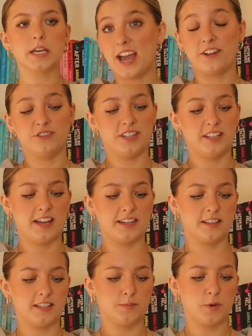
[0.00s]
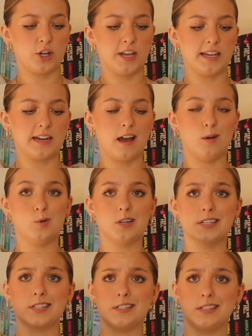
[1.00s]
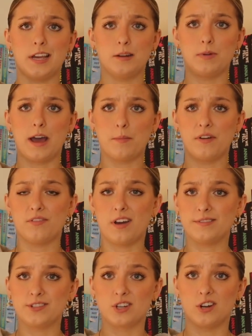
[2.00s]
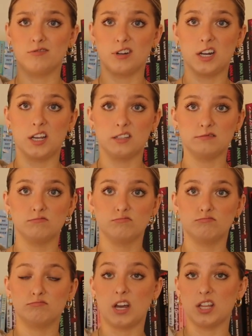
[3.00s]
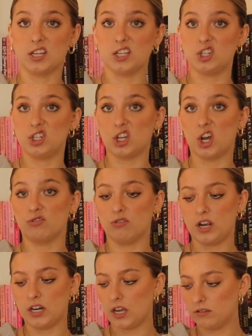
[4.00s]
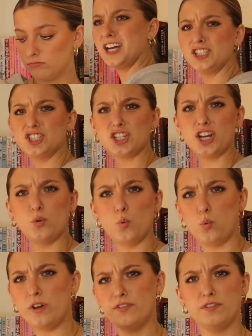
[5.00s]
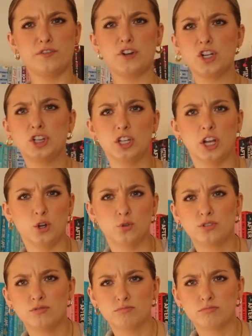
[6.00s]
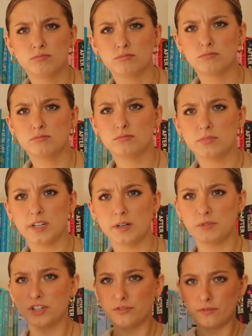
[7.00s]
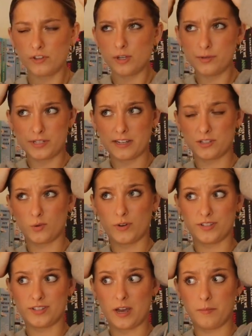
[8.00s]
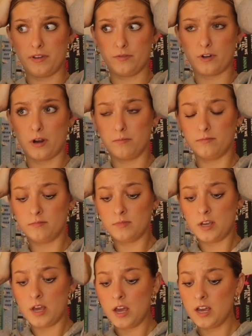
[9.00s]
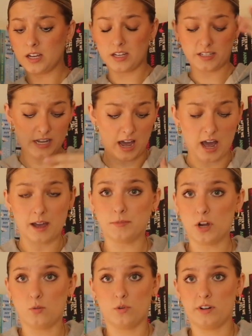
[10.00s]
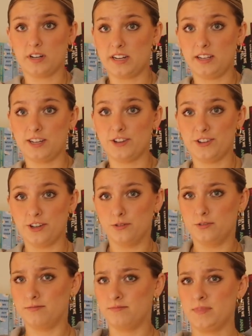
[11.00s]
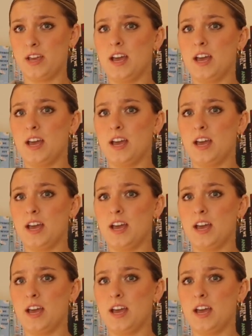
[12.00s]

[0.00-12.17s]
Like, I really liked this book and I would stand by my 5-star rating. I think you should go rate it. I just got a whiff of cologne and I'm confused as to where it's coming from because I'm not wearing any cologne.